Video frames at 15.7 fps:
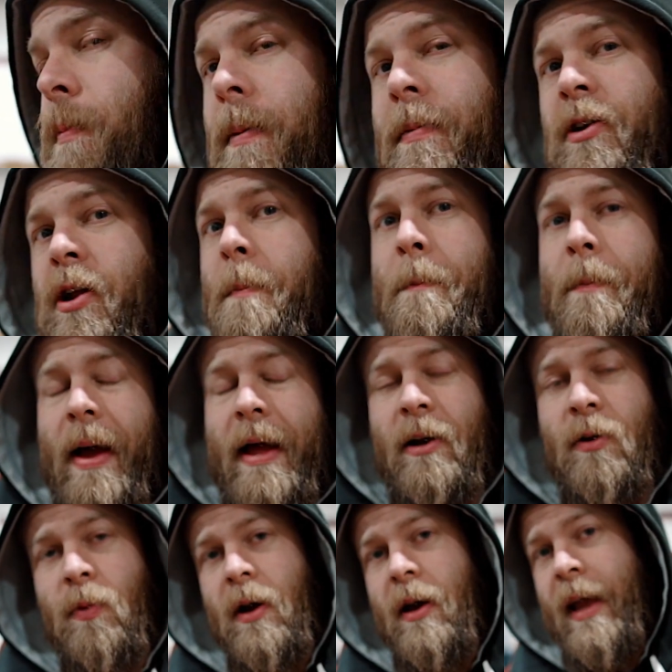of people have done
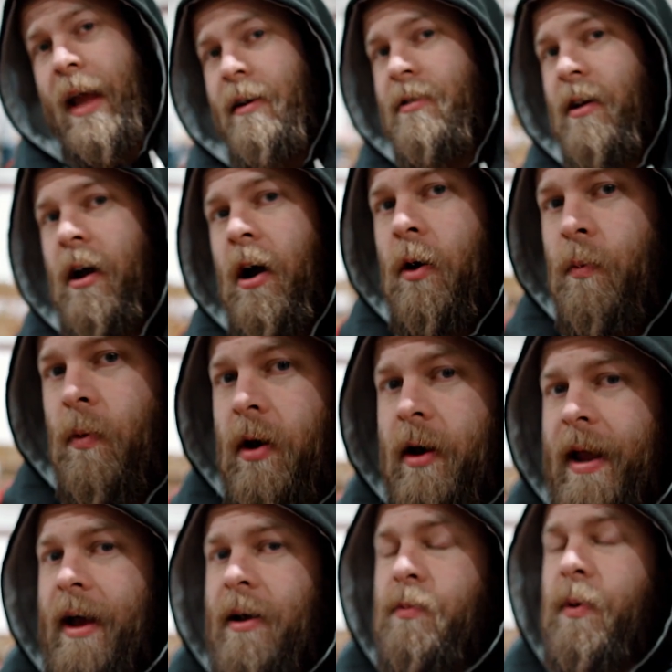band workouts, like home
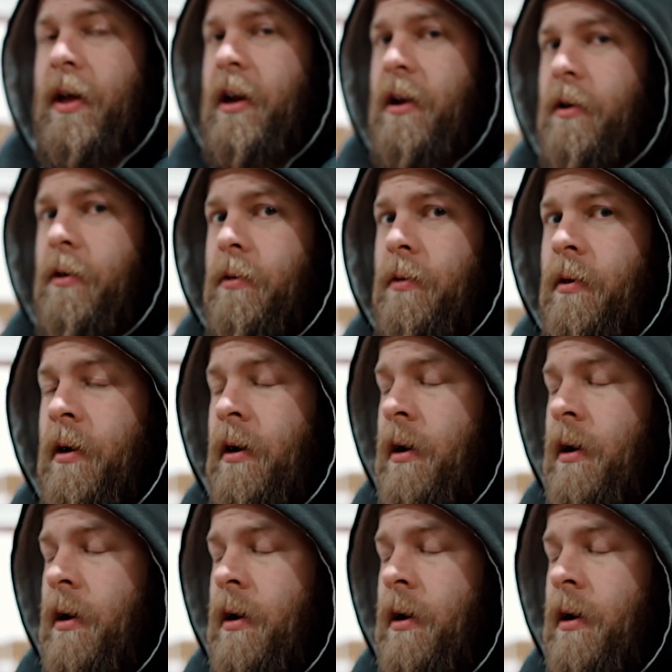workouts. We're going to do